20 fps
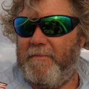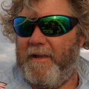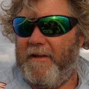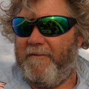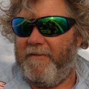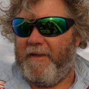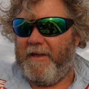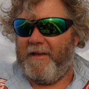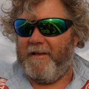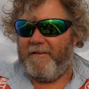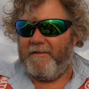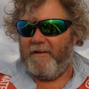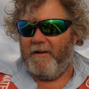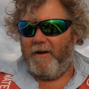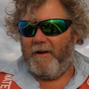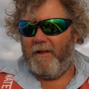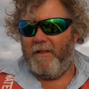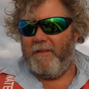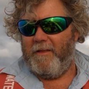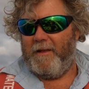If there's
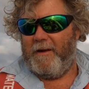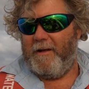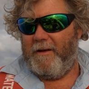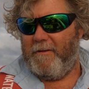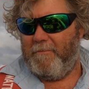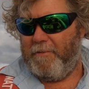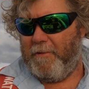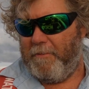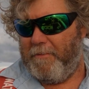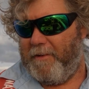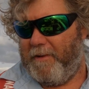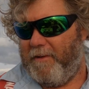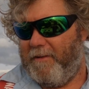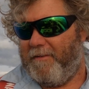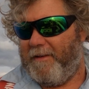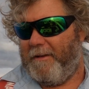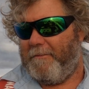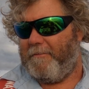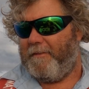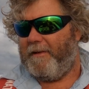not, then I'll probably do
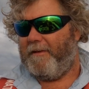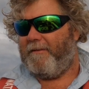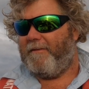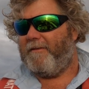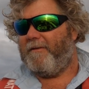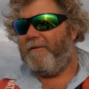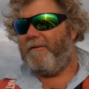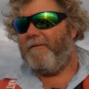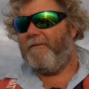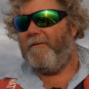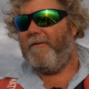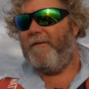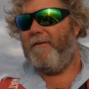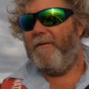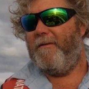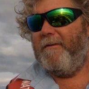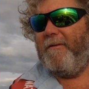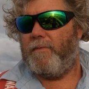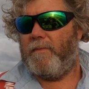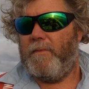something else.
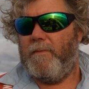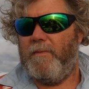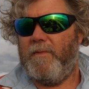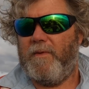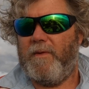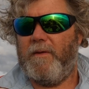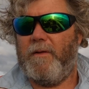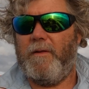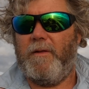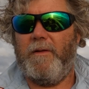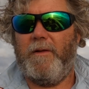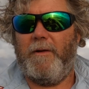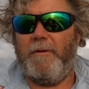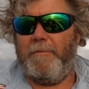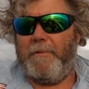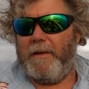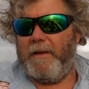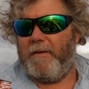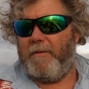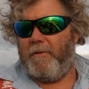So a little
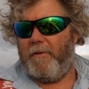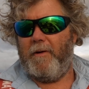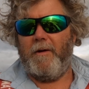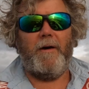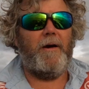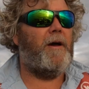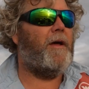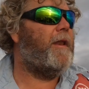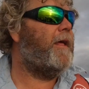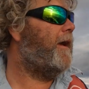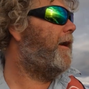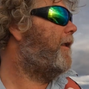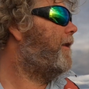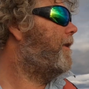bit quiet out